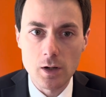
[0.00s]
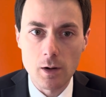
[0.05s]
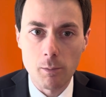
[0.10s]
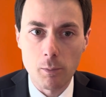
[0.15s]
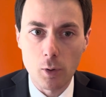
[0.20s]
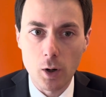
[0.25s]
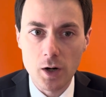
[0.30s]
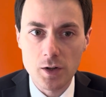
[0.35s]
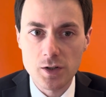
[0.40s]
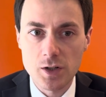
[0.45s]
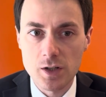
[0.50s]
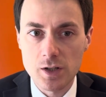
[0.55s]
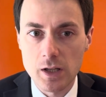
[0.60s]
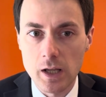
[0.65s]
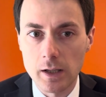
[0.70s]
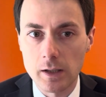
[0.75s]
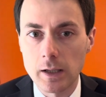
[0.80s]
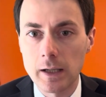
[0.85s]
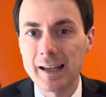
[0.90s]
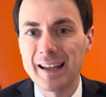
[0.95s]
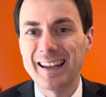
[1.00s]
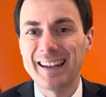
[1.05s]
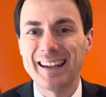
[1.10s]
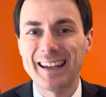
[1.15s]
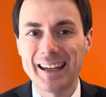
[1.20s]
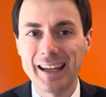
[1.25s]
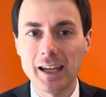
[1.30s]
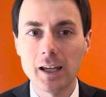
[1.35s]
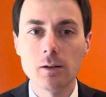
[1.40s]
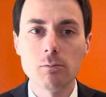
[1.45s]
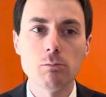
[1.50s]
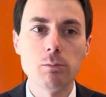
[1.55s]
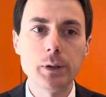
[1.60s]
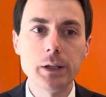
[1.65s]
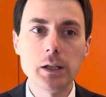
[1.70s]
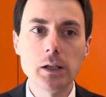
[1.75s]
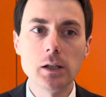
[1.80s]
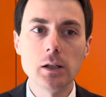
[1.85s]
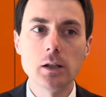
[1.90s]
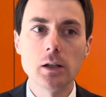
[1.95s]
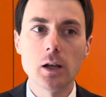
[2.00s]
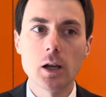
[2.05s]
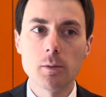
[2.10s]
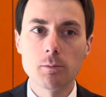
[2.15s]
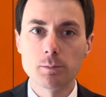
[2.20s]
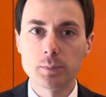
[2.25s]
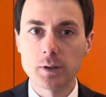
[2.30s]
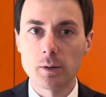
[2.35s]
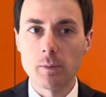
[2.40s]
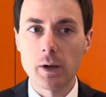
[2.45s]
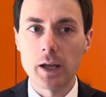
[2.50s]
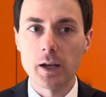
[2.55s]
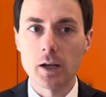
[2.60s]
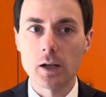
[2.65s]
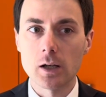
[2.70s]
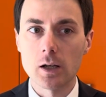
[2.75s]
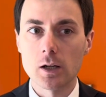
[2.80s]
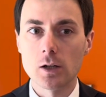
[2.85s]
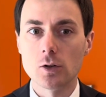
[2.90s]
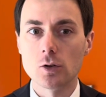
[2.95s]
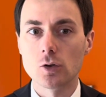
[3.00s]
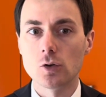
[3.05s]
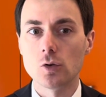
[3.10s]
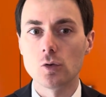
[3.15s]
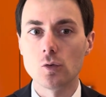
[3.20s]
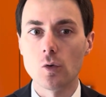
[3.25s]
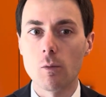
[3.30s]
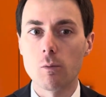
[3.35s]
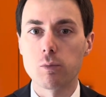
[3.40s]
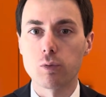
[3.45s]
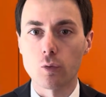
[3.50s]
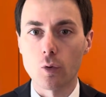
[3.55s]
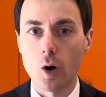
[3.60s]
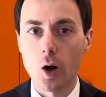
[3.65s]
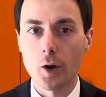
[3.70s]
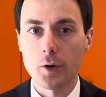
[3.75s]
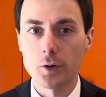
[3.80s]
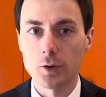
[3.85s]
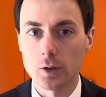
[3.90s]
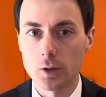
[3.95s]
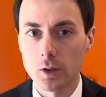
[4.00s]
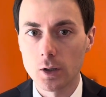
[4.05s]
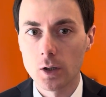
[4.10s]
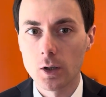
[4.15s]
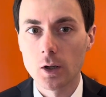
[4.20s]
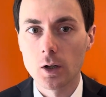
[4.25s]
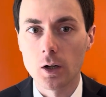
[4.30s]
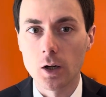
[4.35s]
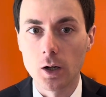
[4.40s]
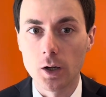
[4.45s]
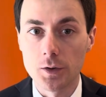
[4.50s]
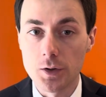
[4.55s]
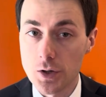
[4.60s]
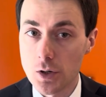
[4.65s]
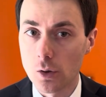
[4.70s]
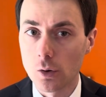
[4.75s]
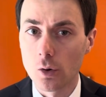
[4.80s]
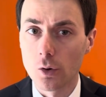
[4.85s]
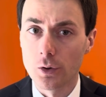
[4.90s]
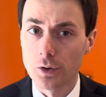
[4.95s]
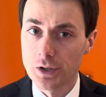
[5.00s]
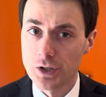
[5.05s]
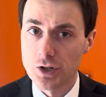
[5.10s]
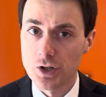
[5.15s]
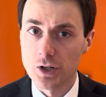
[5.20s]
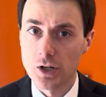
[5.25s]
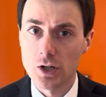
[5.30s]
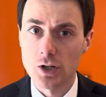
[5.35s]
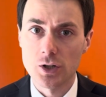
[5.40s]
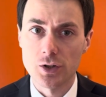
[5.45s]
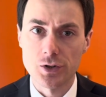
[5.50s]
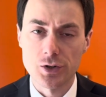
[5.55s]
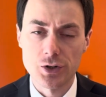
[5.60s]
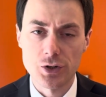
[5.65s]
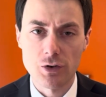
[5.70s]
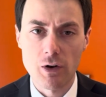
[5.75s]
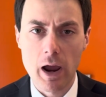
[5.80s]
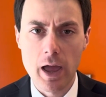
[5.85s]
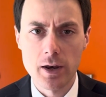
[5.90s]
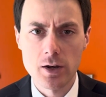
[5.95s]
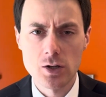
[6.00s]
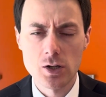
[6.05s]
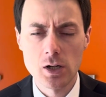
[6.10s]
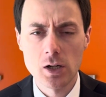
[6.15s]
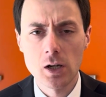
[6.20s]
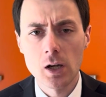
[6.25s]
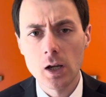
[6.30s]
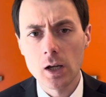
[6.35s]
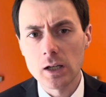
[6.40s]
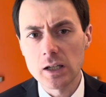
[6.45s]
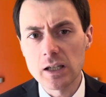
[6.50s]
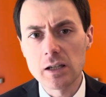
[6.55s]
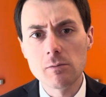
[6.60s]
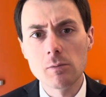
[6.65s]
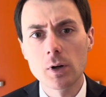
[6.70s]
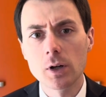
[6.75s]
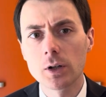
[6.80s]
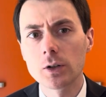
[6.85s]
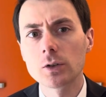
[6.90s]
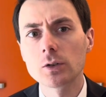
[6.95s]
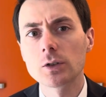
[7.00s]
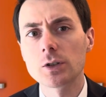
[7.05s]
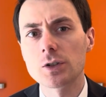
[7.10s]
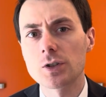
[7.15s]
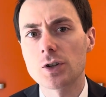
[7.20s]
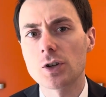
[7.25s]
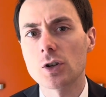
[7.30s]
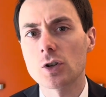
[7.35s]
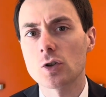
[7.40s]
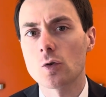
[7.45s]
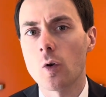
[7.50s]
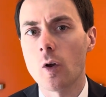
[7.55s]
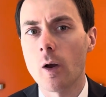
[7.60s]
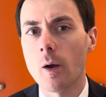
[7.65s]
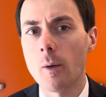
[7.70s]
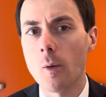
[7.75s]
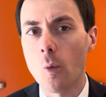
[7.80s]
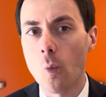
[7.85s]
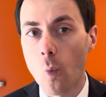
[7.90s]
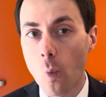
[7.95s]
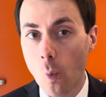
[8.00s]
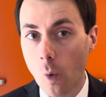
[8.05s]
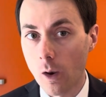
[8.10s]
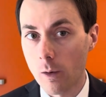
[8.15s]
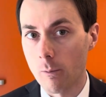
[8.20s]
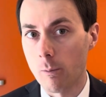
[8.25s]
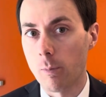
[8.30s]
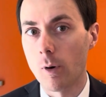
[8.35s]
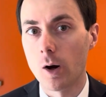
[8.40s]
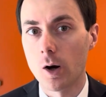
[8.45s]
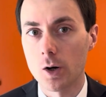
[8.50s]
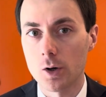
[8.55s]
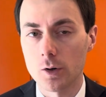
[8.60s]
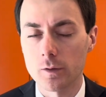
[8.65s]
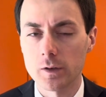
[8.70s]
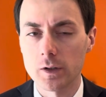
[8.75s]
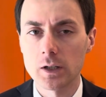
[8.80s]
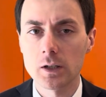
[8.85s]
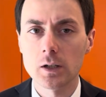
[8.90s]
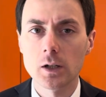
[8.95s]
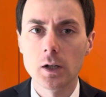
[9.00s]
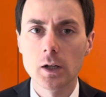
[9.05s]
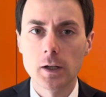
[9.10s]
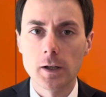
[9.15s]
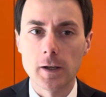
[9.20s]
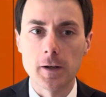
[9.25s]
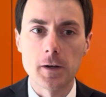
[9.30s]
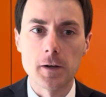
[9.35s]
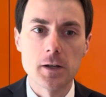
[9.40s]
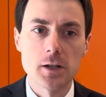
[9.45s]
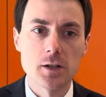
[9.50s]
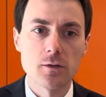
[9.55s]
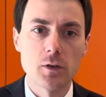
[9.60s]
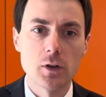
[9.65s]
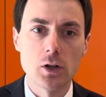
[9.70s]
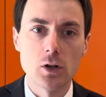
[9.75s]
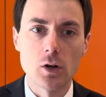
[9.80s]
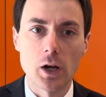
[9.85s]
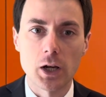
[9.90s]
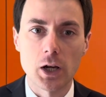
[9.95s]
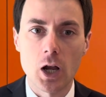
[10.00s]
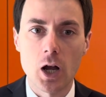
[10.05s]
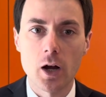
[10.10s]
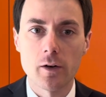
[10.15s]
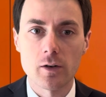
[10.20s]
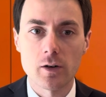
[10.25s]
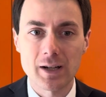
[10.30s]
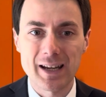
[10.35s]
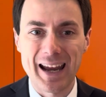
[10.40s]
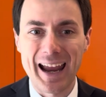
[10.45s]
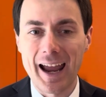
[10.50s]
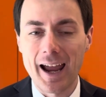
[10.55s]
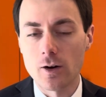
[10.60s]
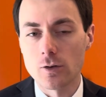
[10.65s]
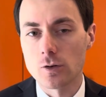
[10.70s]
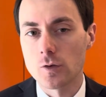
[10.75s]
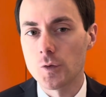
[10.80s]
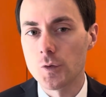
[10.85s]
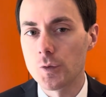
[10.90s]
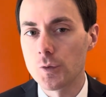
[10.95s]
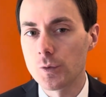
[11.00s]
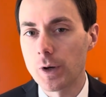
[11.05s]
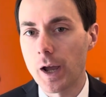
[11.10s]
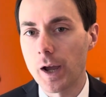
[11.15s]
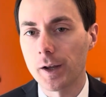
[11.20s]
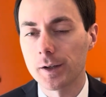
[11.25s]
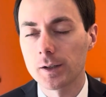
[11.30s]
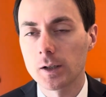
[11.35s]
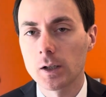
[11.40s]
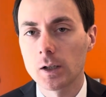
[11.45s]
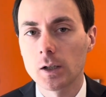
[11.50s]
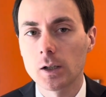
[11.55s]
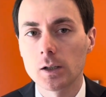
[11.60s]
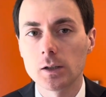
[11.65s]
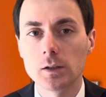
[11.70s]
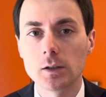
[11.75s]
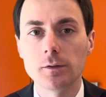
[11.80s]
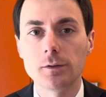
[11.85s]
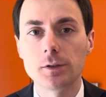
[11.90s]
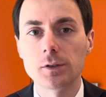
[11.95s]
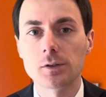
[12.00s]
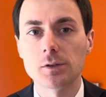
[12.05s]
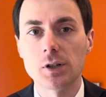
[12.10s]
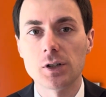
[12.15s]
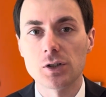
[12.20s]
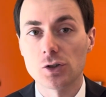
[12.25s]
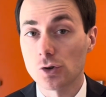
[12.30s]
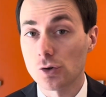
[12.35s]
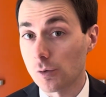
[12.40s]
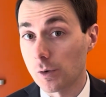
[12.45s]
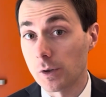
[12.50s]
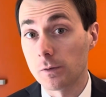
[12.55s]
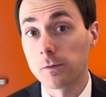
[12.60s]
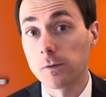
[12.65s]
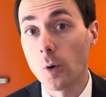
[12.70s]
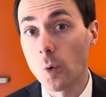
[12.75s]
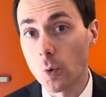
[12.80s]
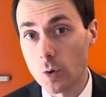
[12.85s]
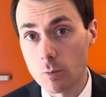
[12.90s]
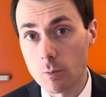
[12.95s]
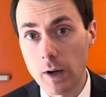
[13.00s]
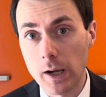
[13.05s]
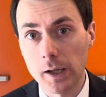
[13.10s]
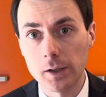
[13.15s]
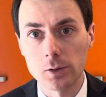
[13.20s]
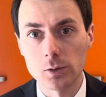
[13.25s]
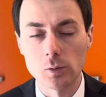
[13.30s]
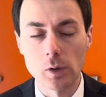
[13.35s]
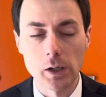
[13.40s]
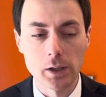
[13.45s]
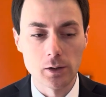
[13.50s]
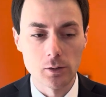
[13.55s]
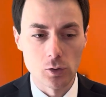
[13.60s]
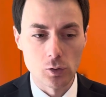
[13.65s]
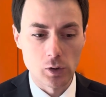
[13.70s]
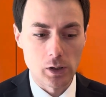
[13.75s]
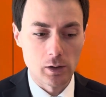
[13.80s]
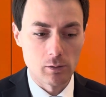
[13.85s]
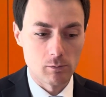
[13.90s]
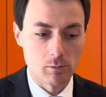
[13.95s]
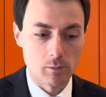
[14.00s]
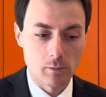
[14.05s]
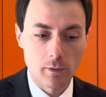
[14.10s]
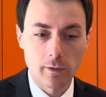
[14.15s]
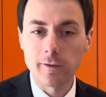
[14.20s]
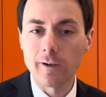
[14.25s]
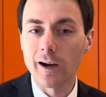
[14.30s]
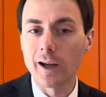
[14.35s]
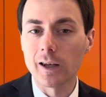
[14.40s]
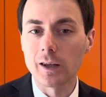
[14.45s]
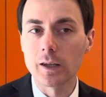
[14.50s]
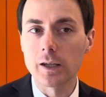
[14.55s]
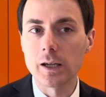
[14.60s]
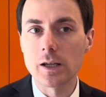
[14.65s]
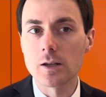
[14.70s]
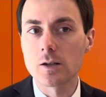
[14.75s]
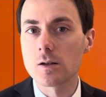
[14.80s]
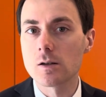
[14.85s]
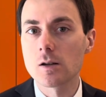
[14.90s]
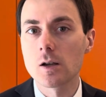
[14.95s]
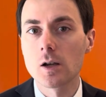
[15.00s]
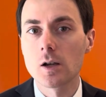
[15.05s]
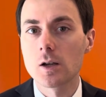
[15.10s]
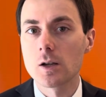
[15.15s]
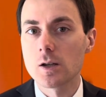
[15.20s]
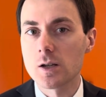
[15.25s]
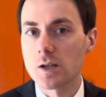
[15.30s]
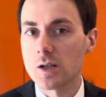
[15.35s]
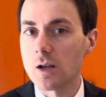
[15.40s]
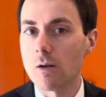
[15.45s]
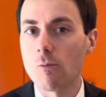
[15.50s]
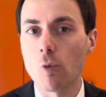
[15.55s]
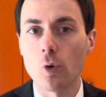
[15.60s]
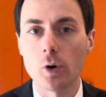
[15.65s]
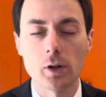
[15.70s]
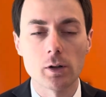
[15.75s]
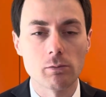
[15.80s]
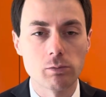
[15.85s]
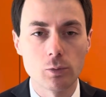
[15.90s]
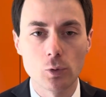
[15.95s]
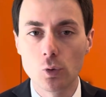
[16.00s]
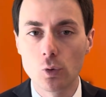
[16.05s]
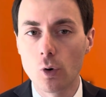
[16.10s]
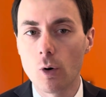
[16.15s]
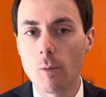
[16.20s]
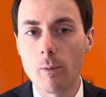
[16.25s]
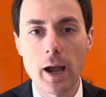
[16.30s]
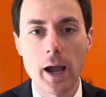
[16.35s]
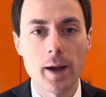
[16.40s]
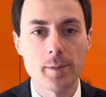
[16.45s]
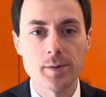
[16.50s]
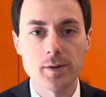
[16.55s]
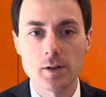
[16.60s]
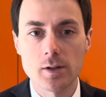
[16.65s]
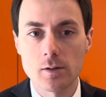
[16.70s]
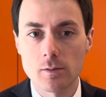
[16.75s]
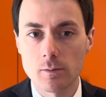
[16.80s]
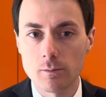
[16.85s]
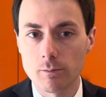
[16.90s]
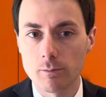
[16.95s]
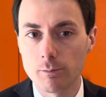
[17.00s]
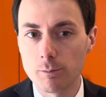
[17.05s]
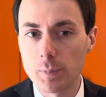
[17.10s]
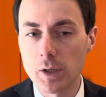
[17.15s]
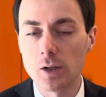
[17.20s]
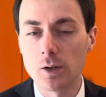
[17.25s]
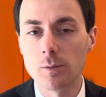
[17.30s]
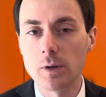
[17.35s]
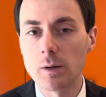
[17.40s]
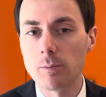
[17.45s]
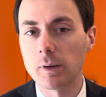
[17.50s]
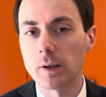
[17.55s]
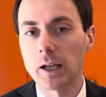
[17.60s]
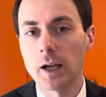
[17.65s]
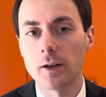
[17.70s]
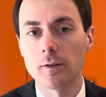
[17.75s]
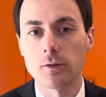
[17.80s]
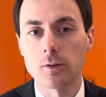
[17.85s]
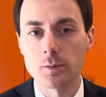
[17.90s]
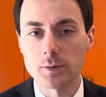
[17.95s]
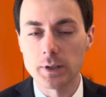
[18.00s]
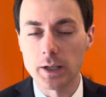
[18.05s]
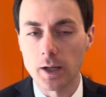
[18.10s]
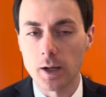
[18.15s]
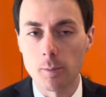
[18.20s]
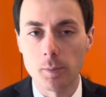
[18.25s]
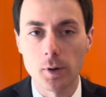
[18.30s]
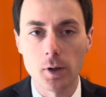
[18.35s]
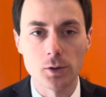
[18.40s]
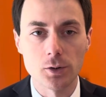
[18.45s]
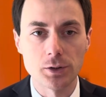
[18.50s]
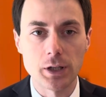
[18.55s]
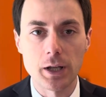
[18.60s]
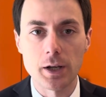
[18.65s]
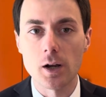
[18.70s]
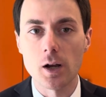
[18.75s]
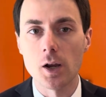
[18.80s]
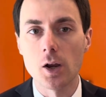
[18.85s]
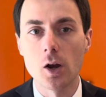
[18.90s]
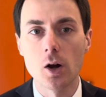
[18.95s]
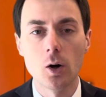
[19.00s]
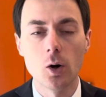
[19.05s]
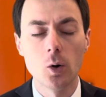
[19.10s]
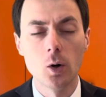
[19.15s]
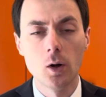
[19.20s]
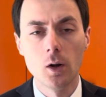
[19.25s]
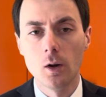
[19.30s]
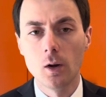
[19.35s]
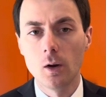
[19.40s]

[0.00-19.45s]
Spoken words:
a process that can be implemented into a broader deal origination strategy. Email is just one part of it. And in this video, I covered how to do that in a very straightforward manner, right? You can find leads somewhere, Google Maps, B2B platforms like Apollo.io,